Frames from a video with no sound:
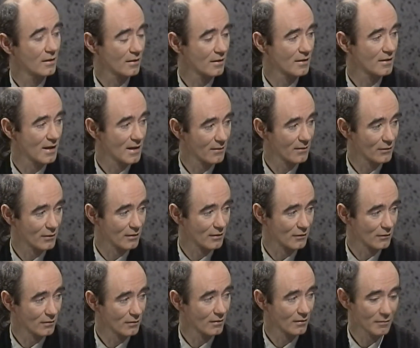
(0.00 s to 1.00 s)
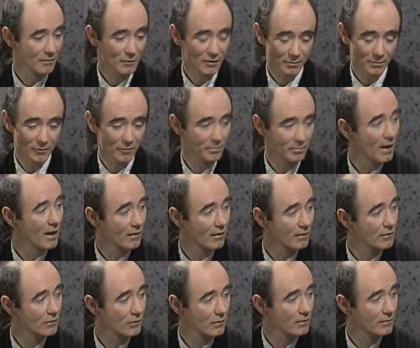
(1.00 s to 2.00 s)
than they ever did. You know, a much more
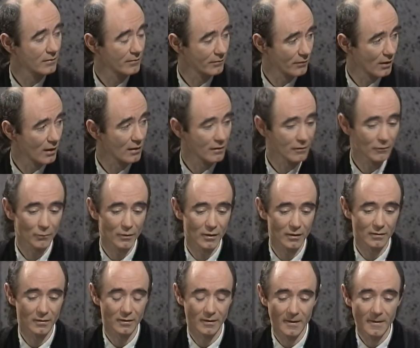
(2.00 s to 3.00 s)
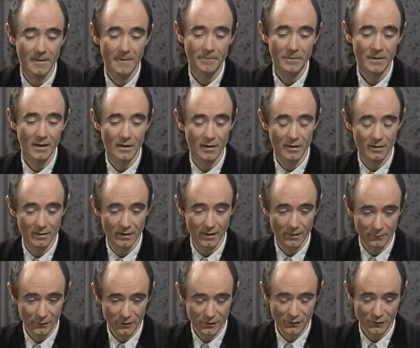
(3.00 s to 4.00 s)
paranoid and violent world,
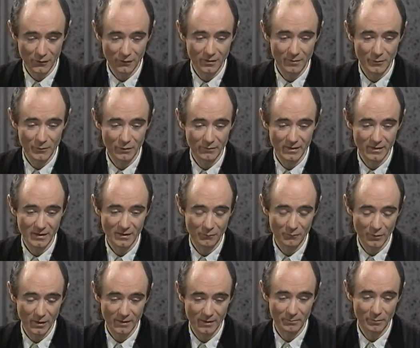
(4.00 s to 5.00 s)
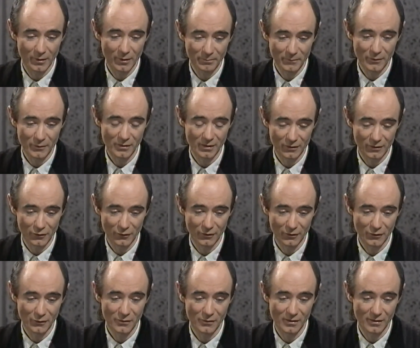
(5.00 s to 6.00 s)
which is all the more reason why pop music should
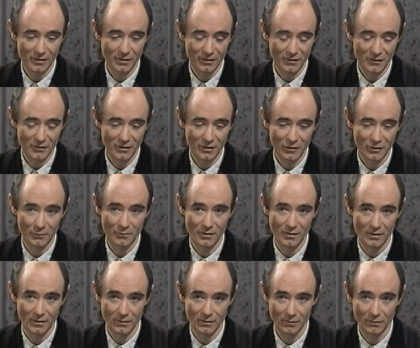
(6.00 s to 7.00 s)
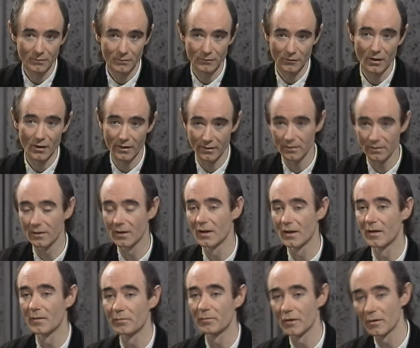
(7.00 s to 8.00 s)
use its constituency to try and
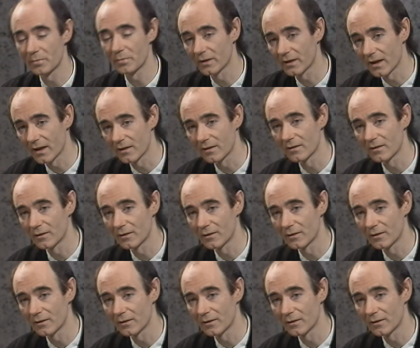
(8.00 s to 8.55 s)
propagate